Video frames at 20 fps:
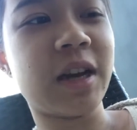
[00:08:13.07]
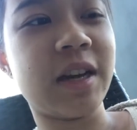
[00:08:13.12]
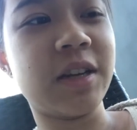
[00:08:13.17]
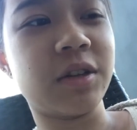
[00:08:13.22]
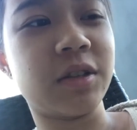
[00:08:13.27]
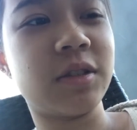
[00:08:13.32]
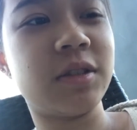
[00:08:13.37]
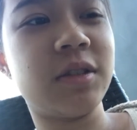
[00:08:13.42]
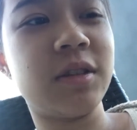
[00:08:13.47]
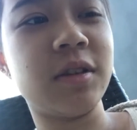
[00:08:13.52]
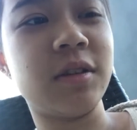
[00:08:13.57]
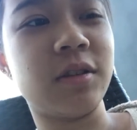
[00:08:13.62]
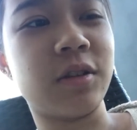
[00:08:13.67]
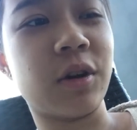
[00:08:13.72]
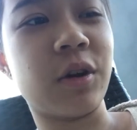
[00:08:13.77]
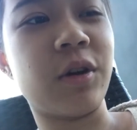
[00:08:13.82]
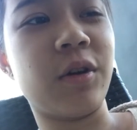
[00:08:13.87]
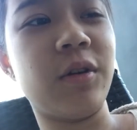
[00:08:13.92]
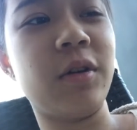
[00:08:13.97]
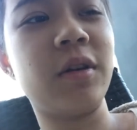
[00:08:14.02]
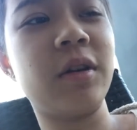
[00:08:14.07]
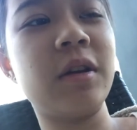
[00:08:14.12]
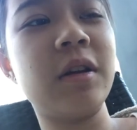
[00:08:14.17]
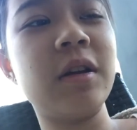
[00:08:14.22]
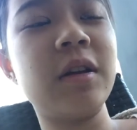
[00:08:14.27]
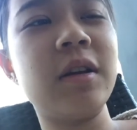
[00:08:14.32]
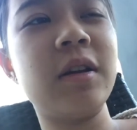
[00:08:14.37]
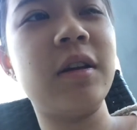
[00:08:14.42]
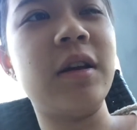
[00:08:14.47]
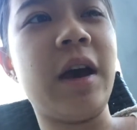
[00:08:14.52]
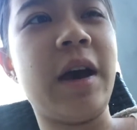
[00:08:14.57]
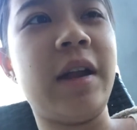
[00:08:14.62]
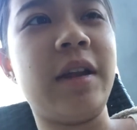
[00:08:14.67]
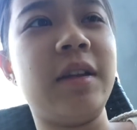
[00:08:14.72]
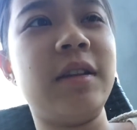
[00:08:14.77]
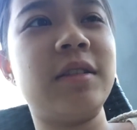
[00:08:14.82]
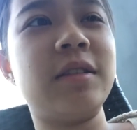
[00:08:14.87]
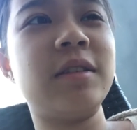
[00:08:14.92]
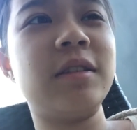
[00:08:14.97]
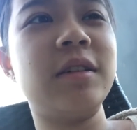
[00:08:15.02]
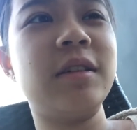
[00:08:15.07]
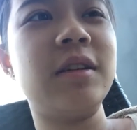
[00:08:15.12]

I just didn't know, and